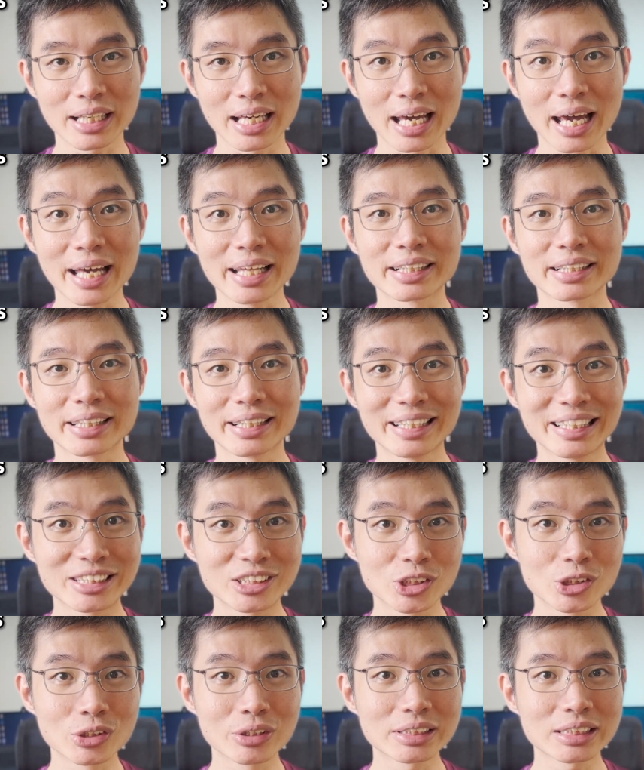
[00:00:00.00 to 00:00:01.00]
and
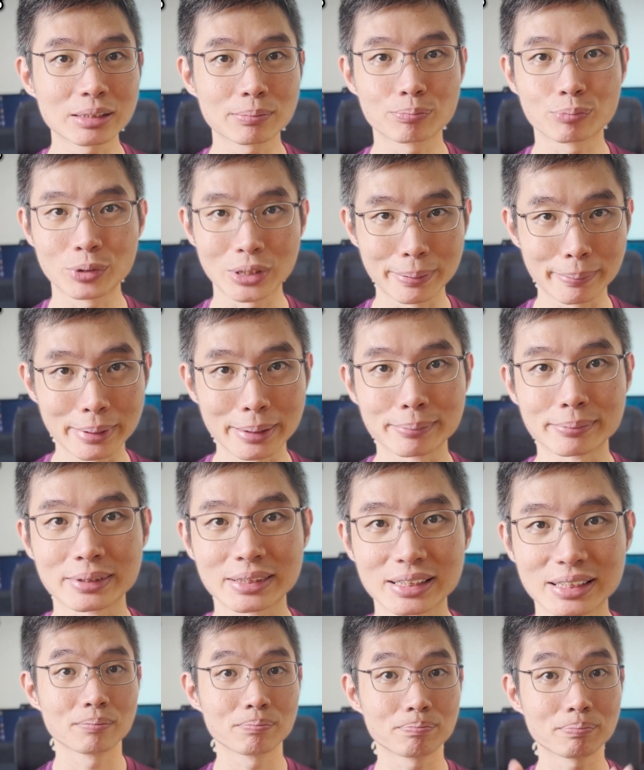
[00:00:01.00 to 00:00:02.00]
insurance
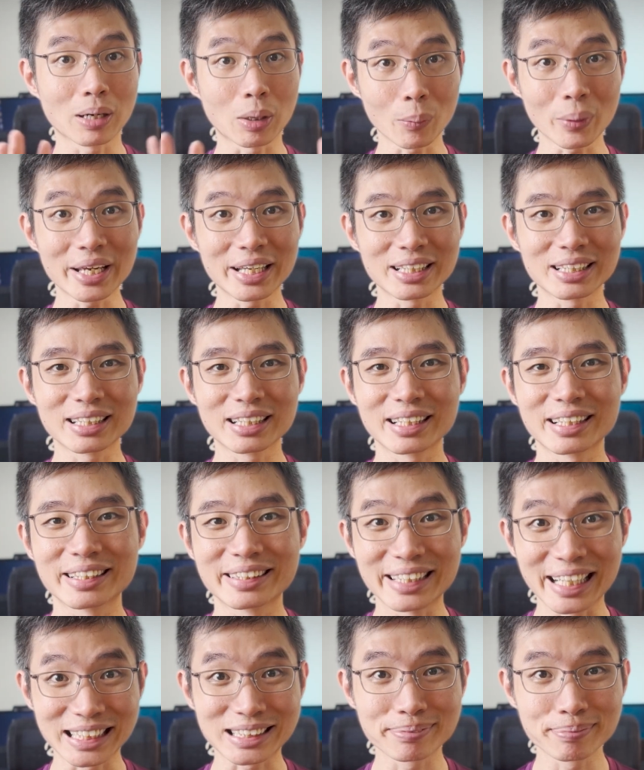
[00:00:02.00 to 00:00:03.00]
premiums. But wait,
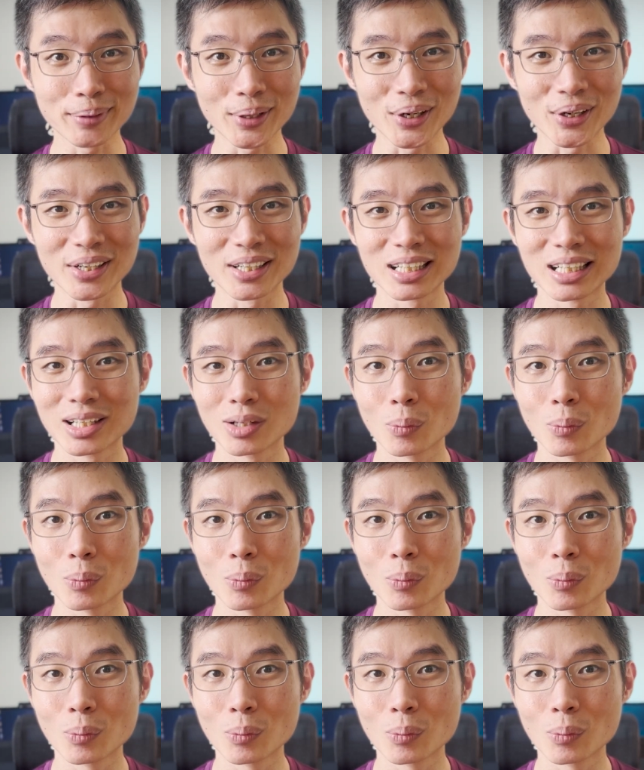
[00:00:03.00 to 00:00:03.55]
there's more.